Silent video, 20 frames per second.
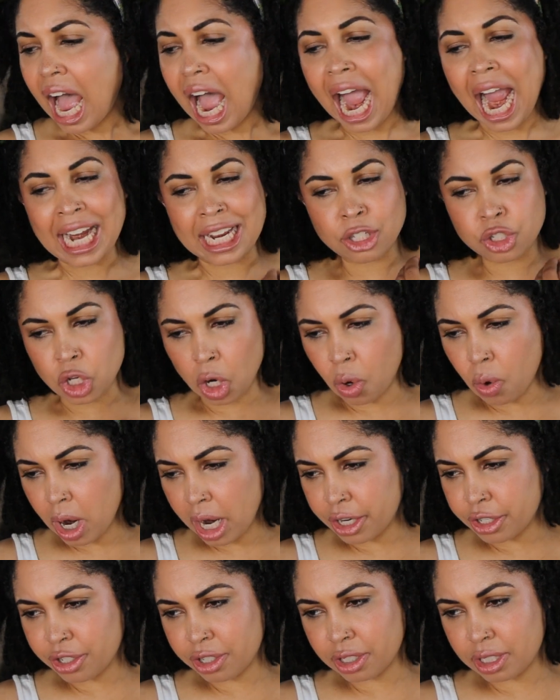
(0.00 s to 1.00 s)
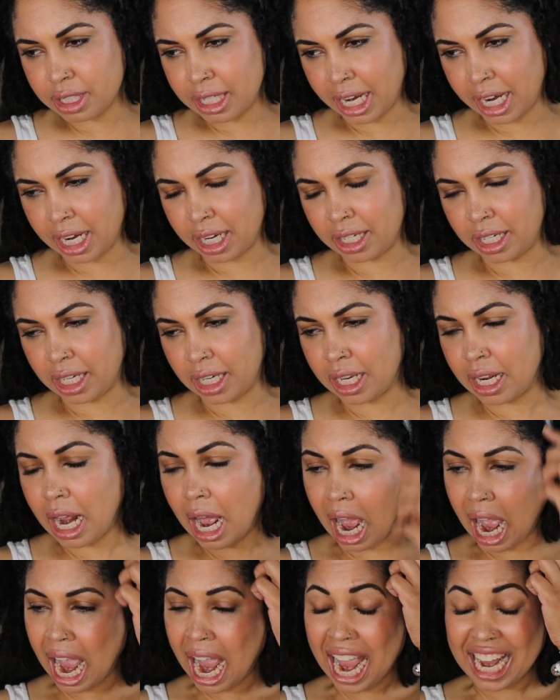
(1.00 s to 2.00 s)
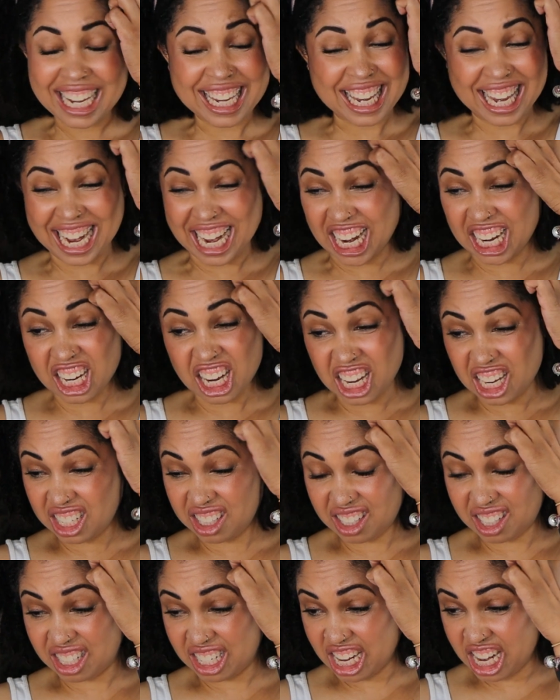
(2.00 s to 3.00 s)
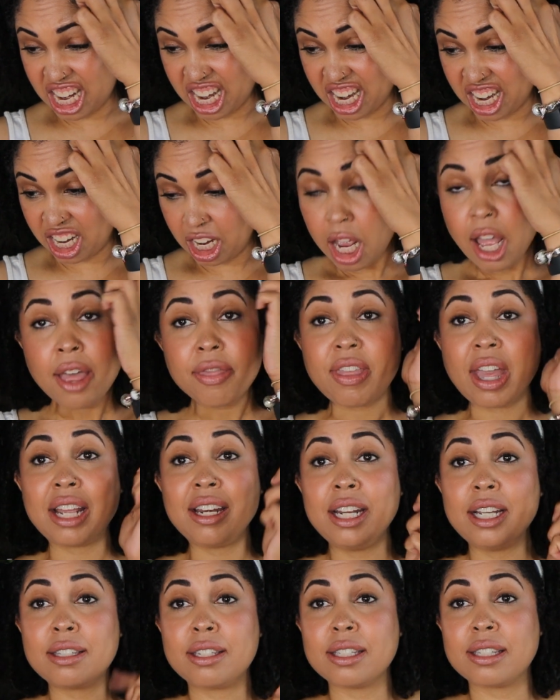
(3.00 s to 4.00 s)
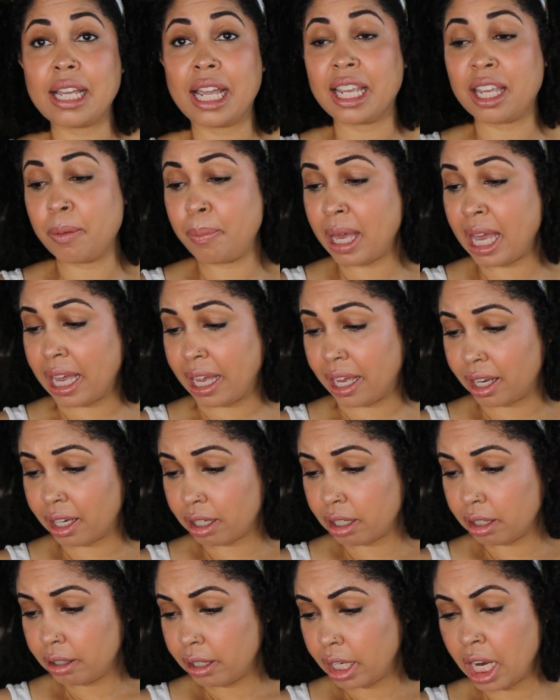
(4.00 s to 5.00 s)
I don't understand it. I can't unsee it. They need to take it back.